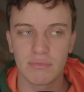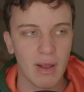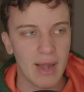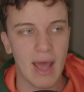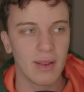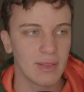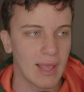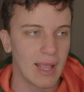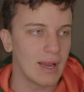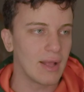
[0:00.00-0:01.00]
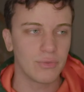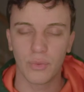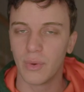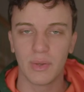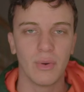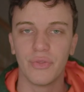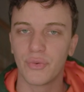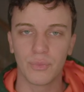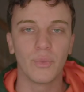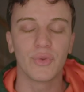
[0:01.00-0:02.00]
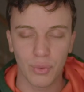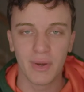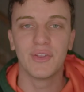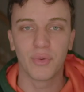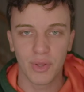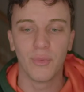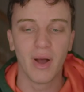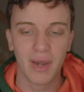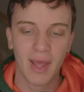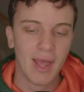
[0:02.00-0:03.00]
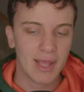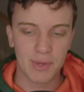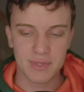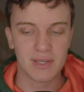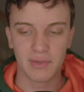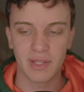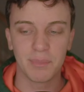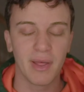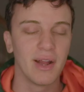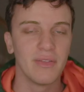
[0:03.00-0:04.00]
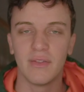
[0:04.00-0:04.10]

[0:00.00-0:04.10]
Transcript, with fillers: Right out of the gate at 21, 2021, he was an elite player.